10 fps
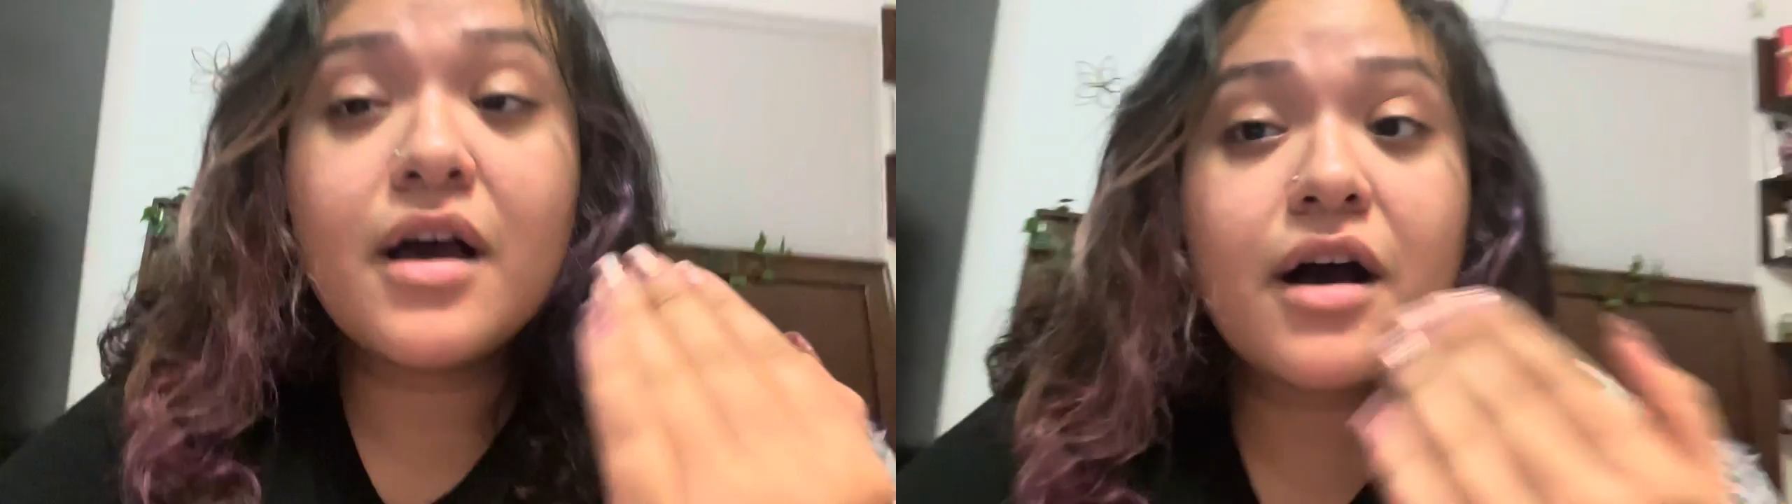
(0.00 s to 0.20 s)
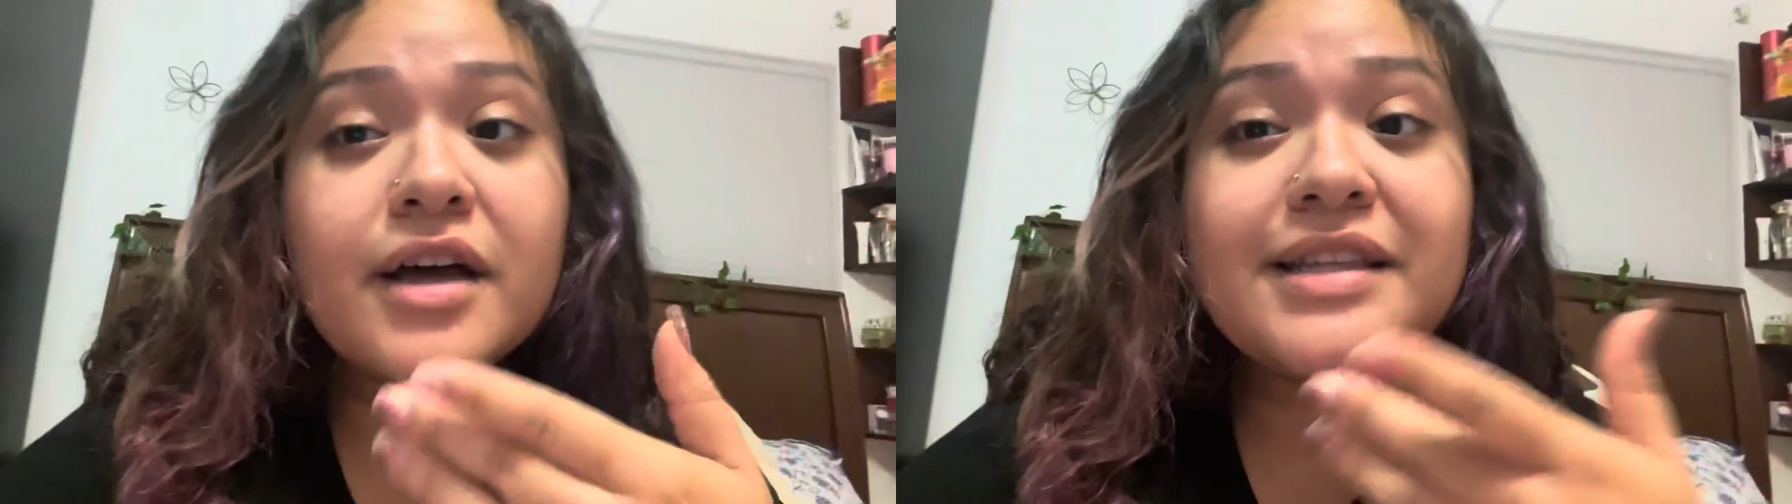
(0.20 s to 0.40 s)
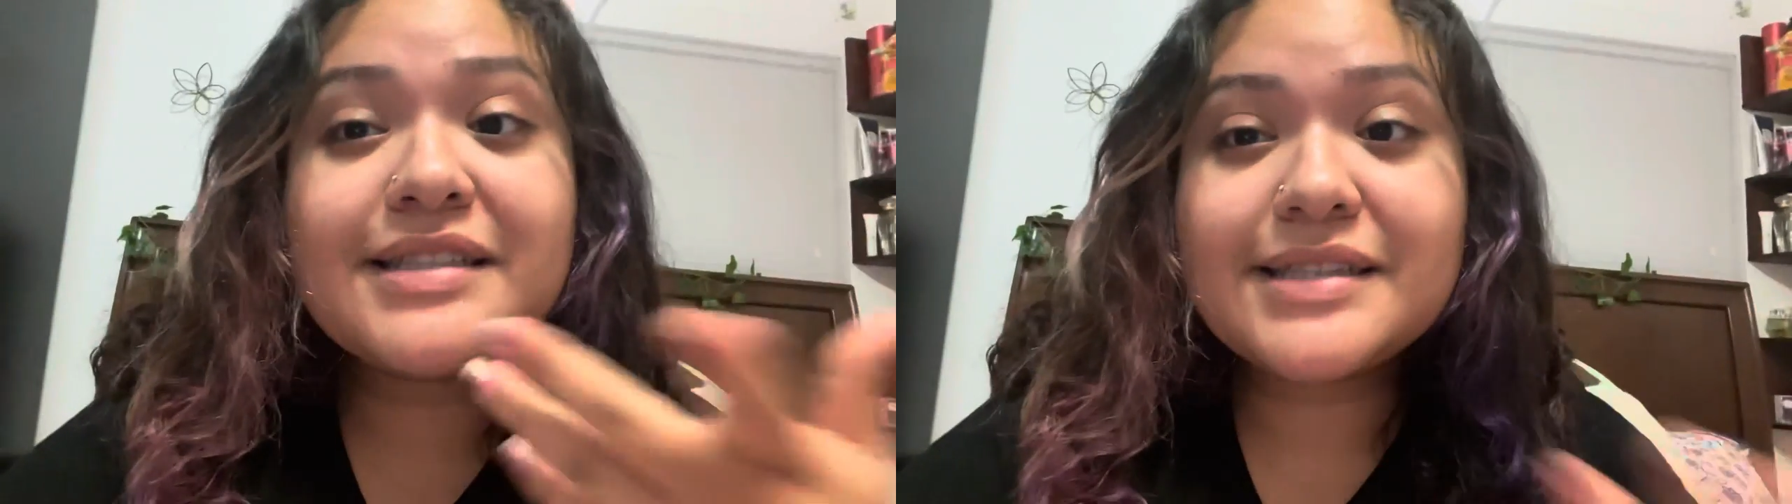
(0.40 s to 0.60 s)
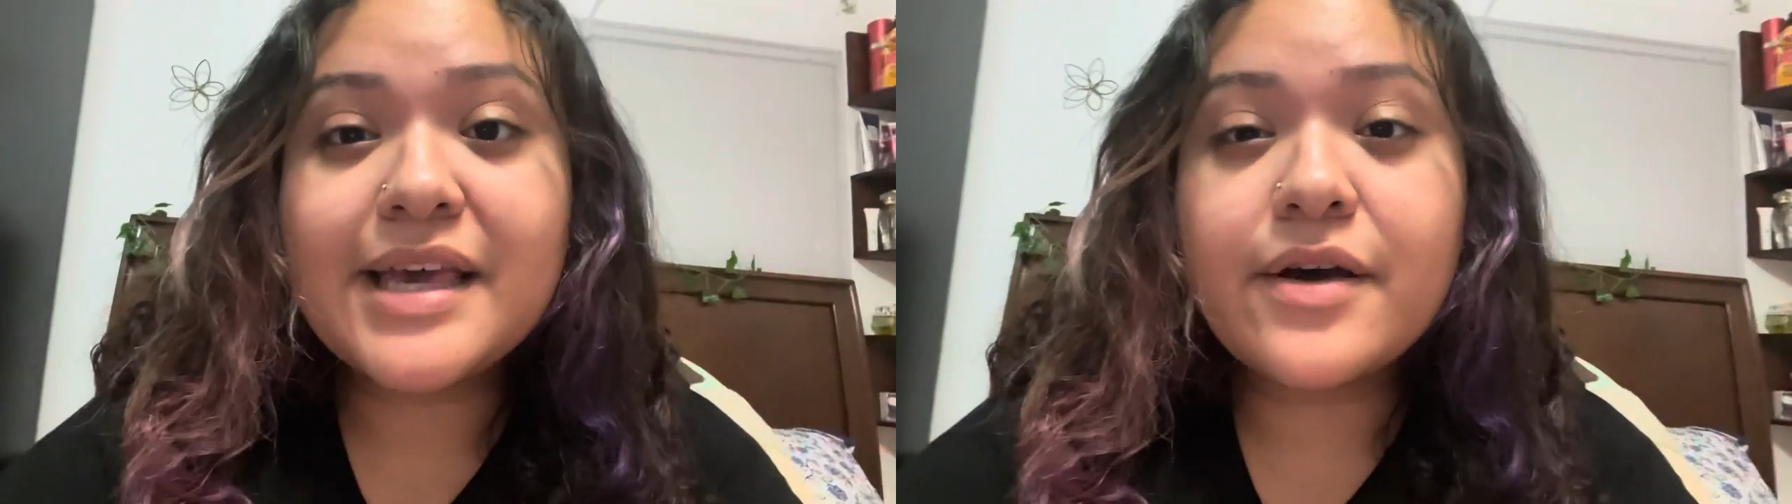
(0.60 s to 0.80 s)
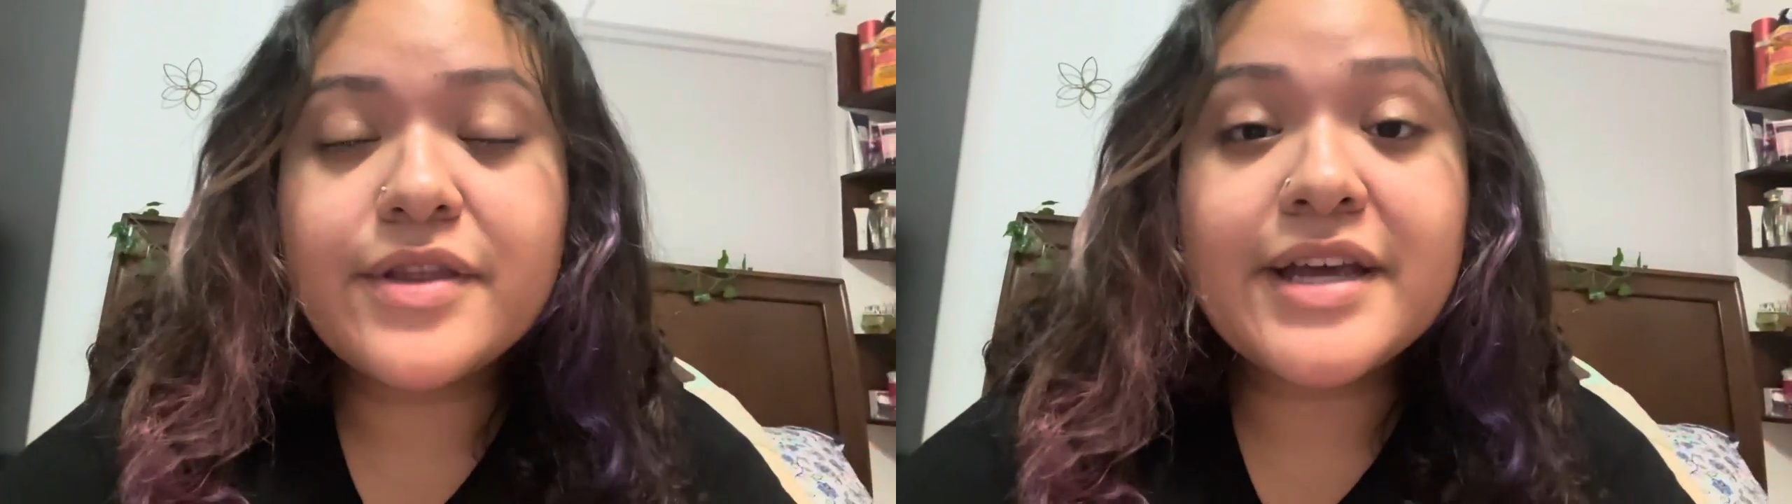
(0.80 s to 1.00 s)
on this
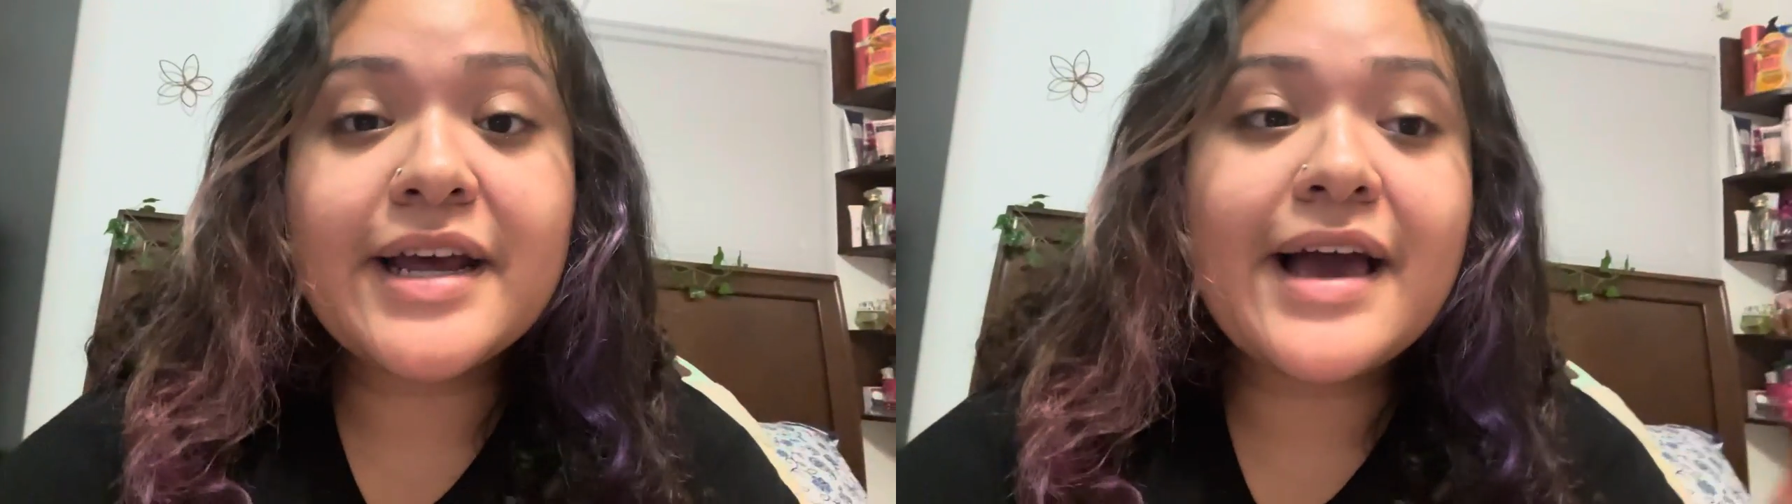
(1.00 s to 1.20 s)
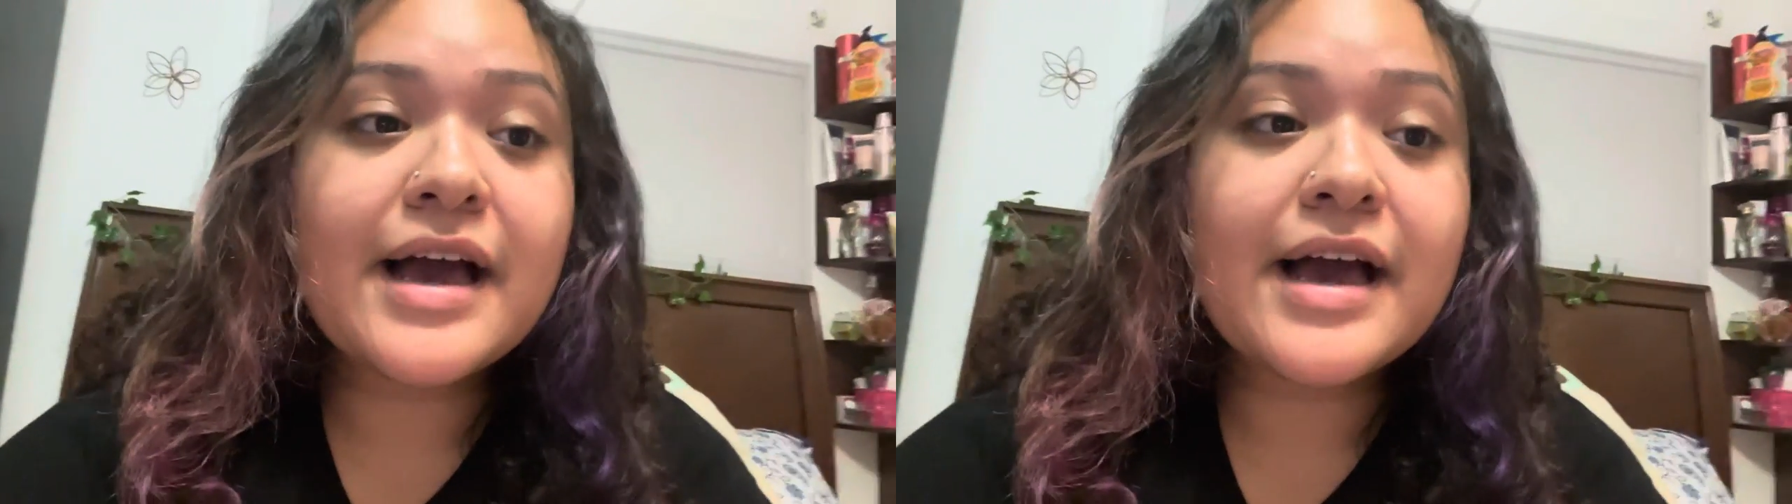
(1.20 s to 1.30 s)
scale that I